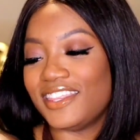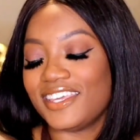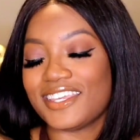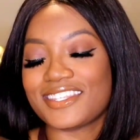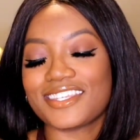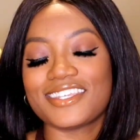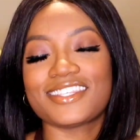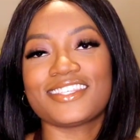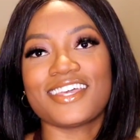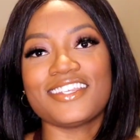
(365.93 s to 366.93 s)
This
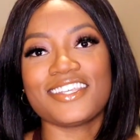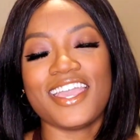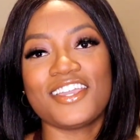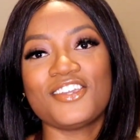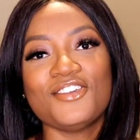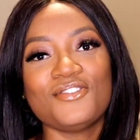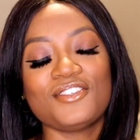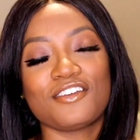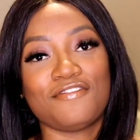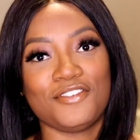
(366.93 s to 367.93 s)
is such a
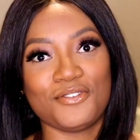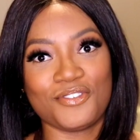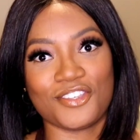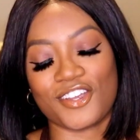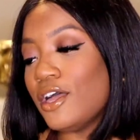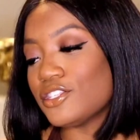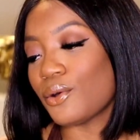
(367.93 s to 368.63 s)
cute diffuser.